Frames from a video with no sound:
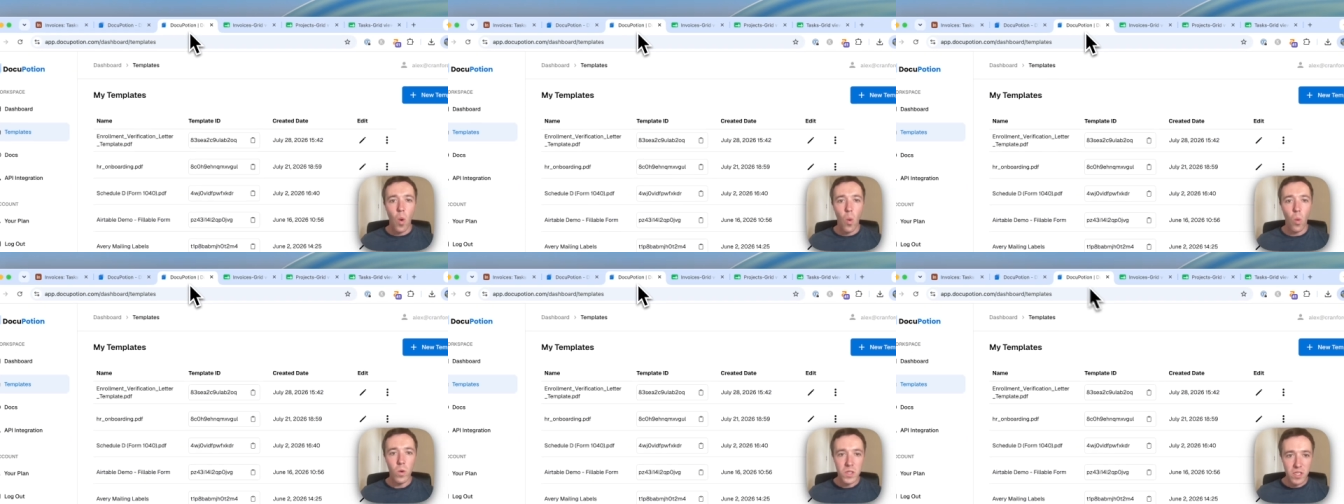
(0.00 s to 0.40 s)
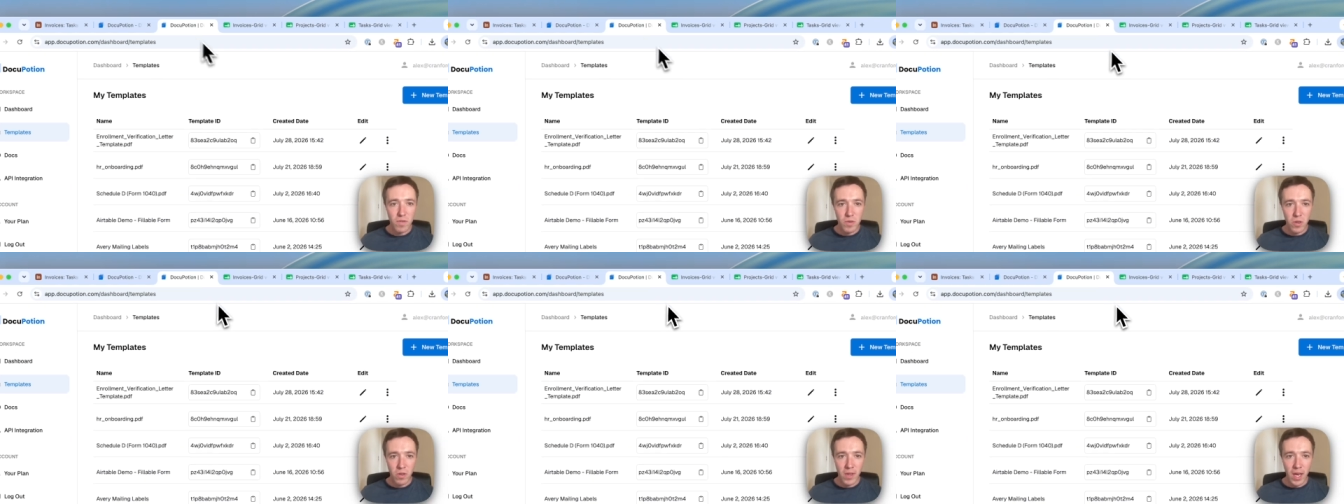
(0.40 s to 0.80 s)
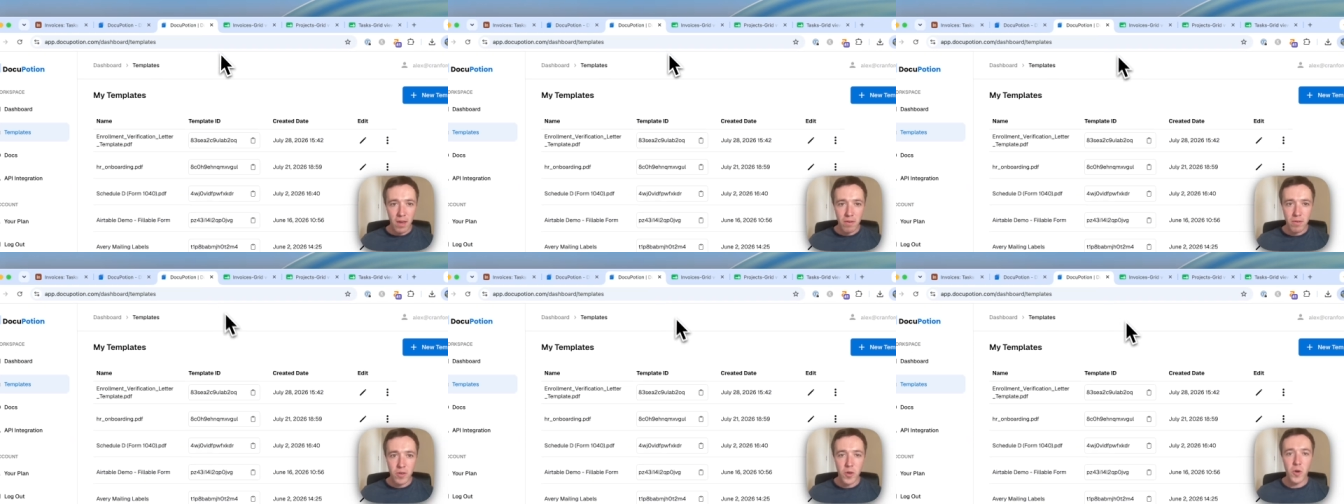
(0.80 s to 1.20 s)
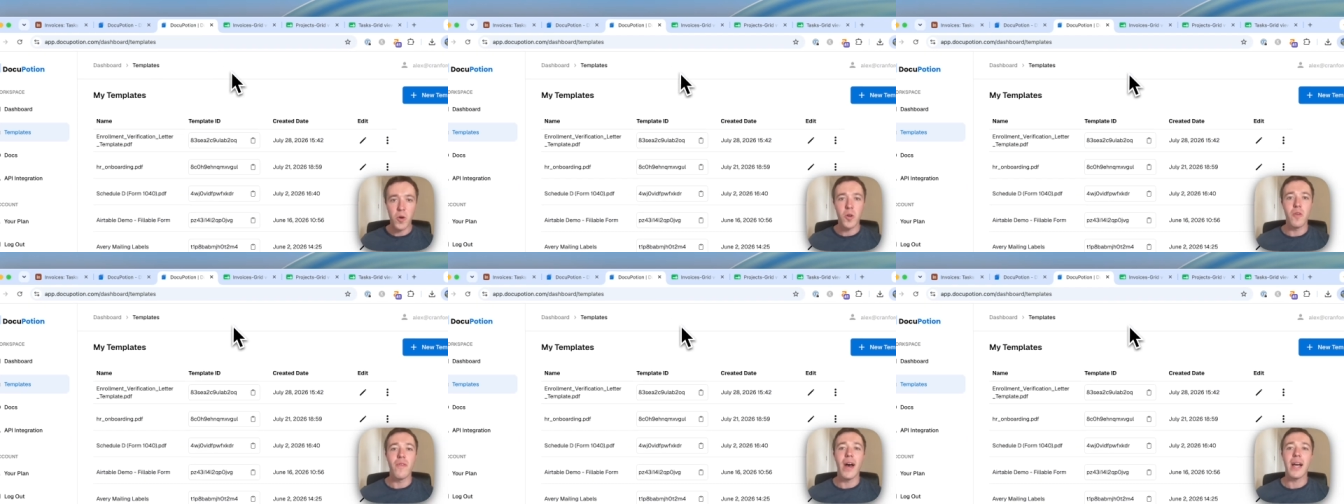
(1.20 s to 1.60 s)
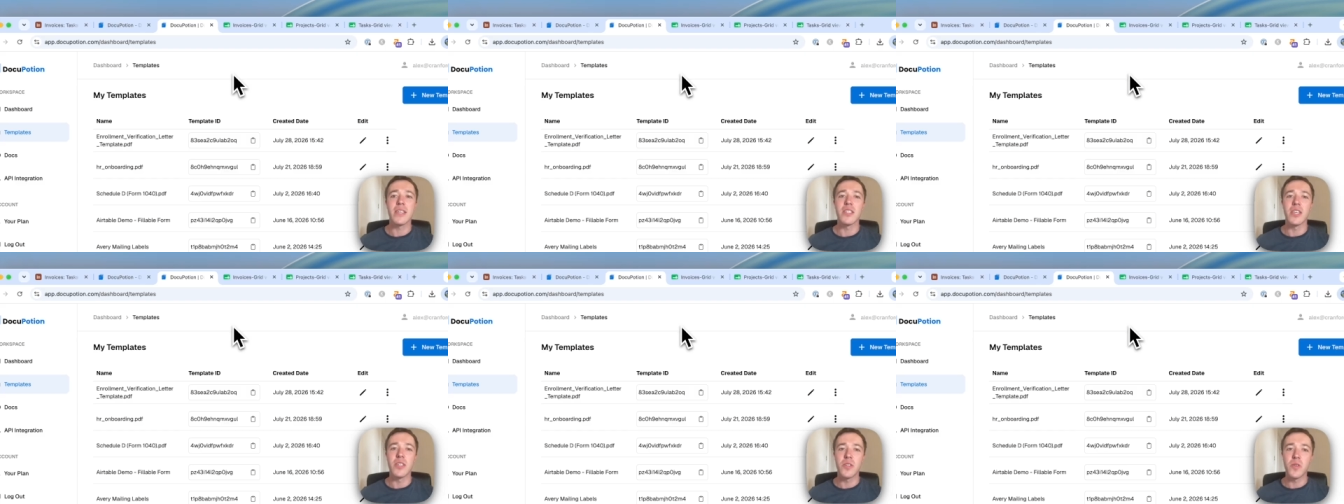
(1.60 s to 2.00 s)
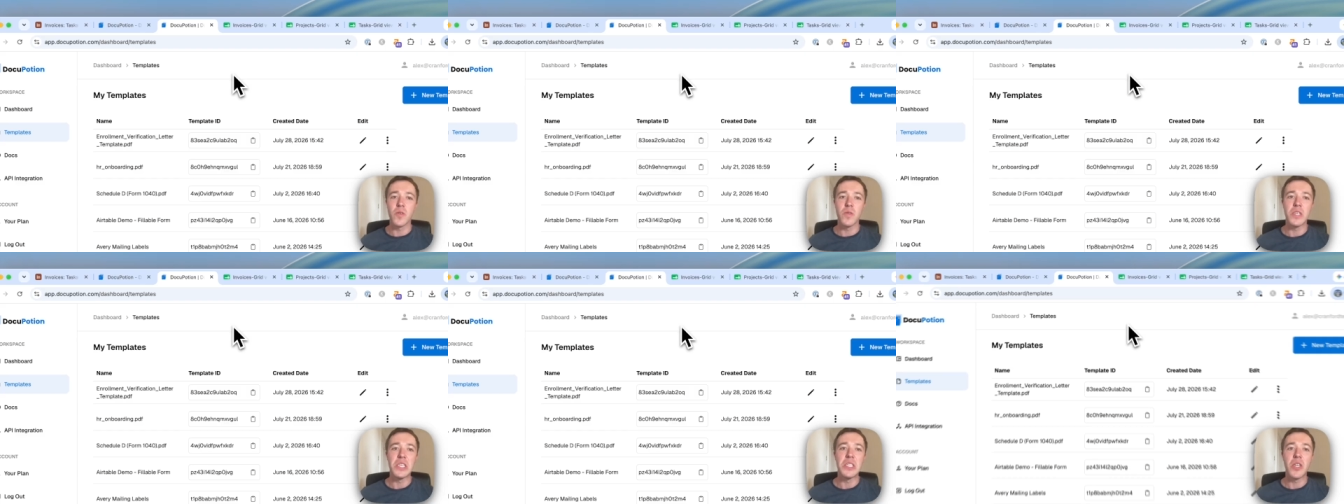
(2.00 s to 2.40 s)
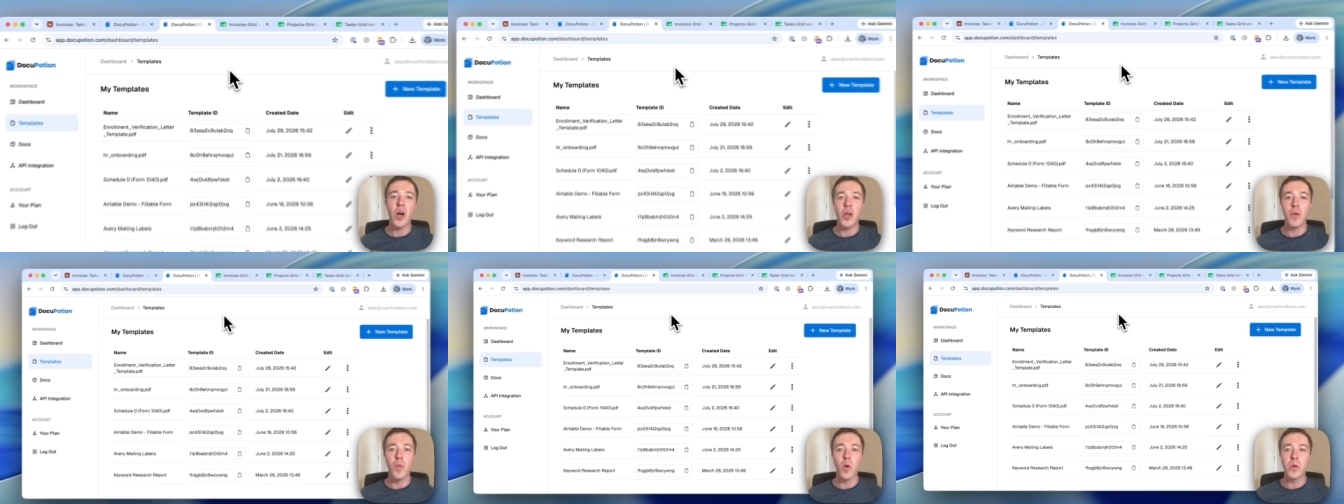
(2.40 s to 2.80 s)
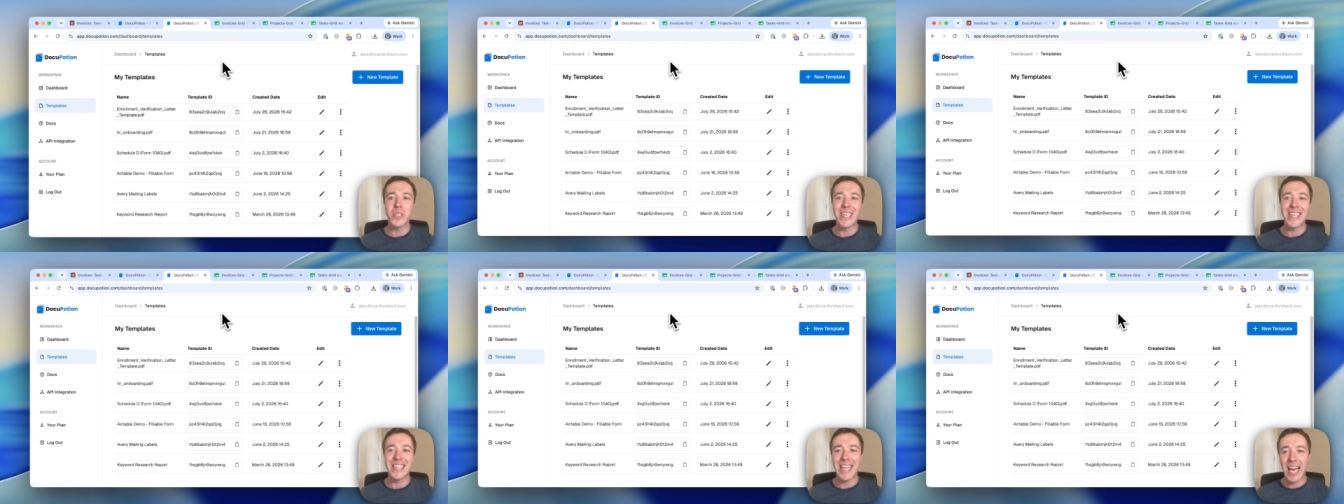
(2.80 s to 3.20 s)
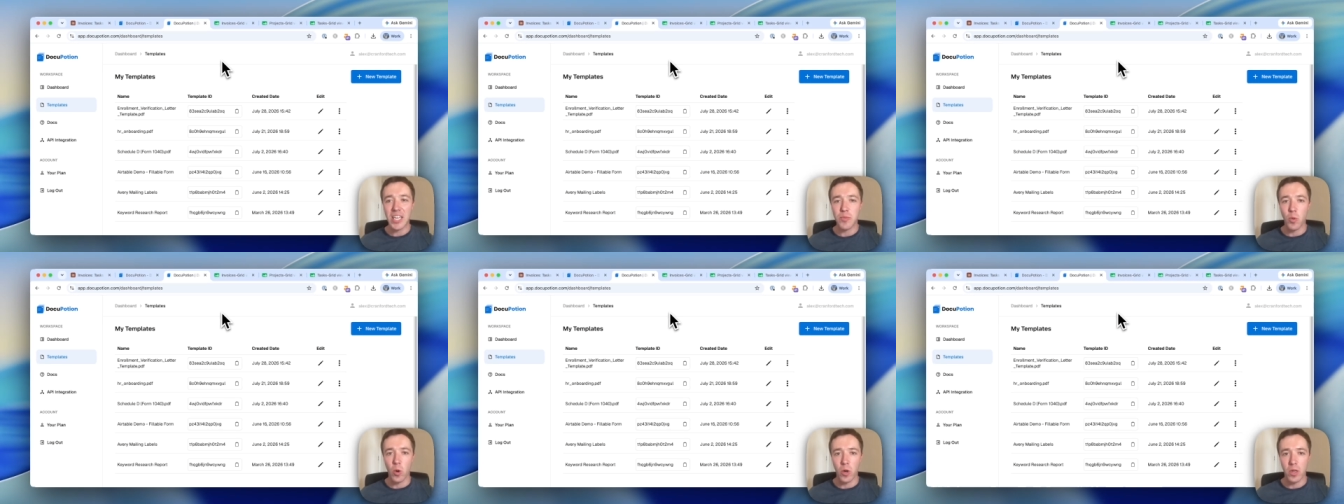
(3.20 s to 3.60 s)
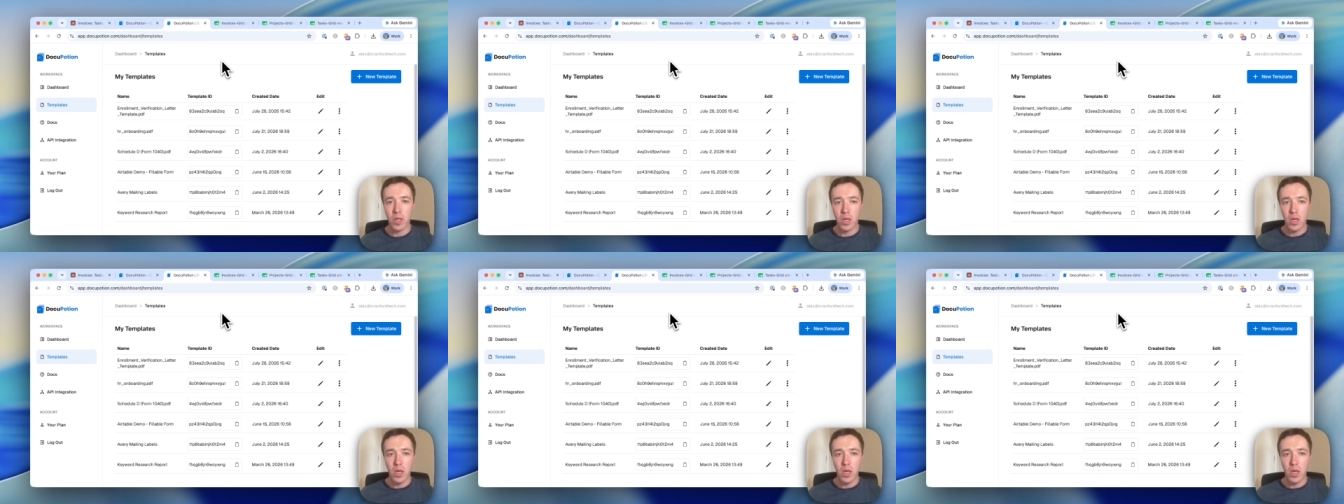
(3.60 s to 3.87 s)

Once you've done that, you're going to have access to the DocuPotion dashboard.